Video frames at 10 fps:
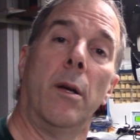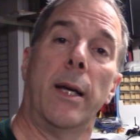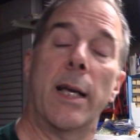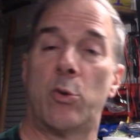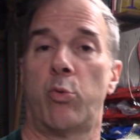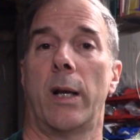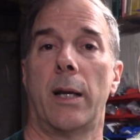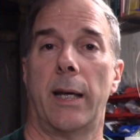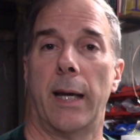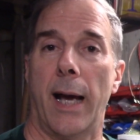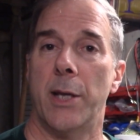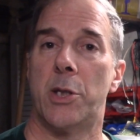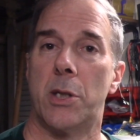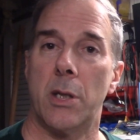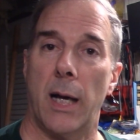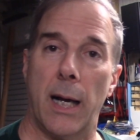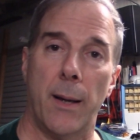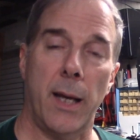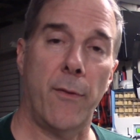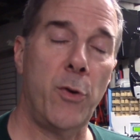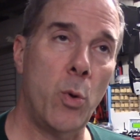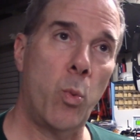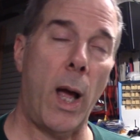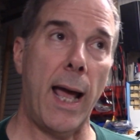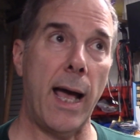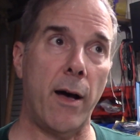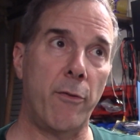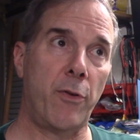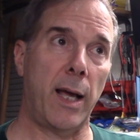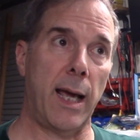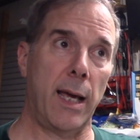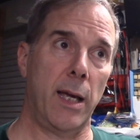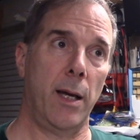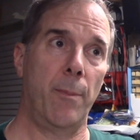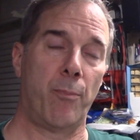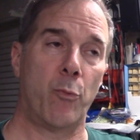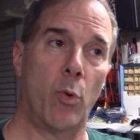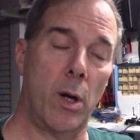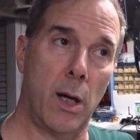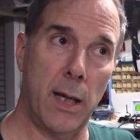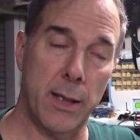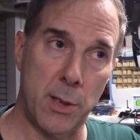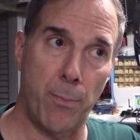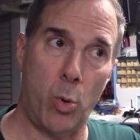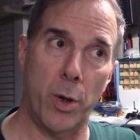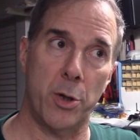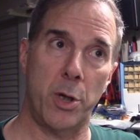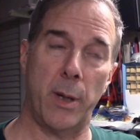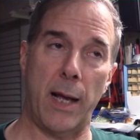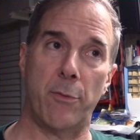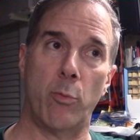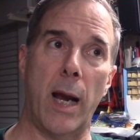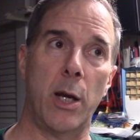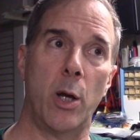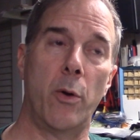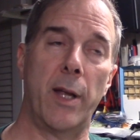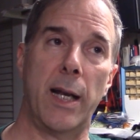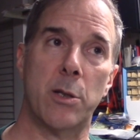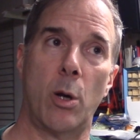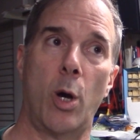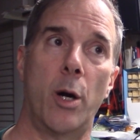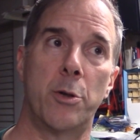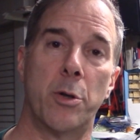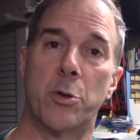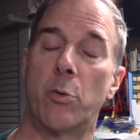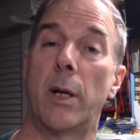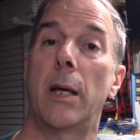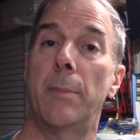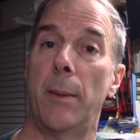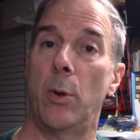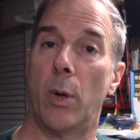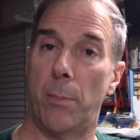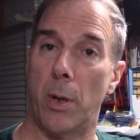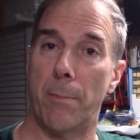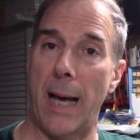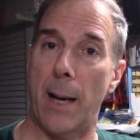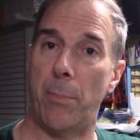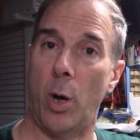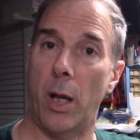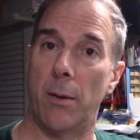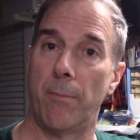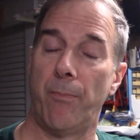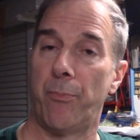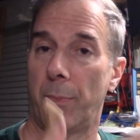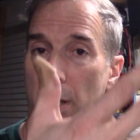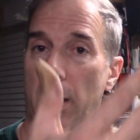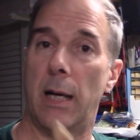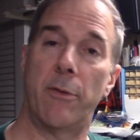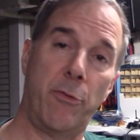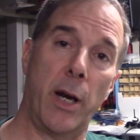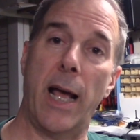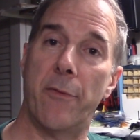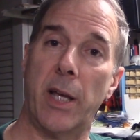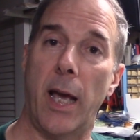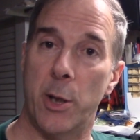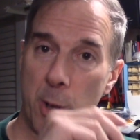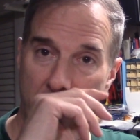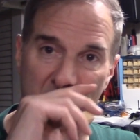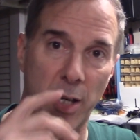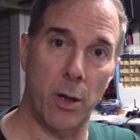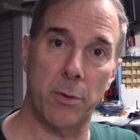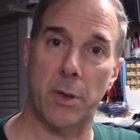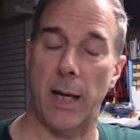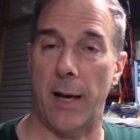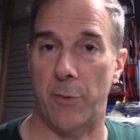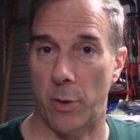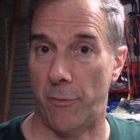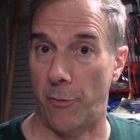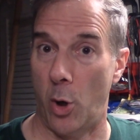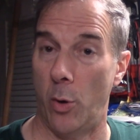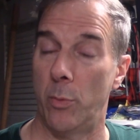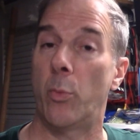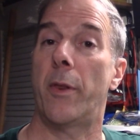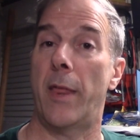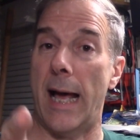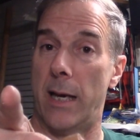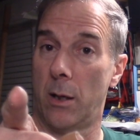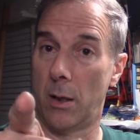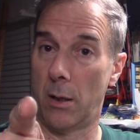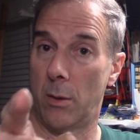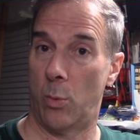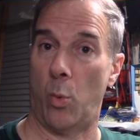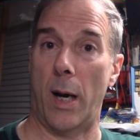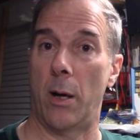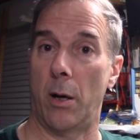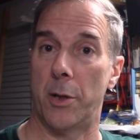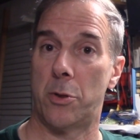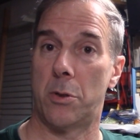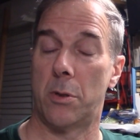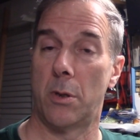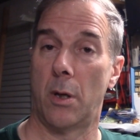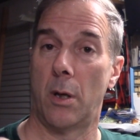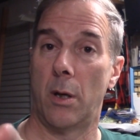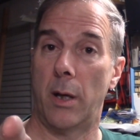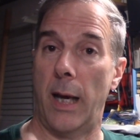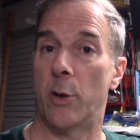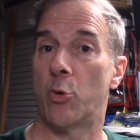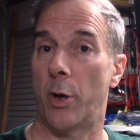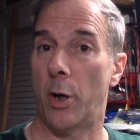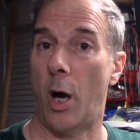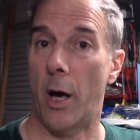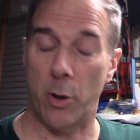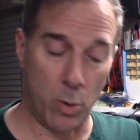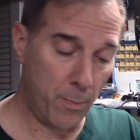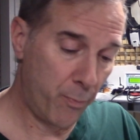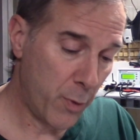it's really nice if you have it's important to you to have a radio that has a larger screen. Maybe you want to put a map on it for navigation, to have your phone with that wireless Android Auto